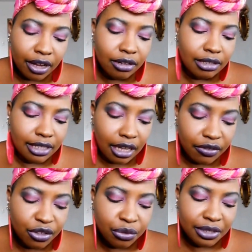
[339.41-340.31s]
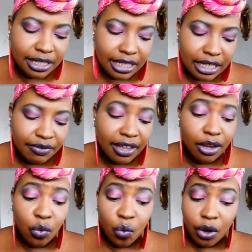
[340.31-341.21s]
yourself to receive
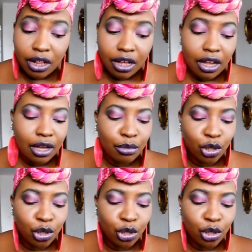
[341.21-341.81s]
and welcome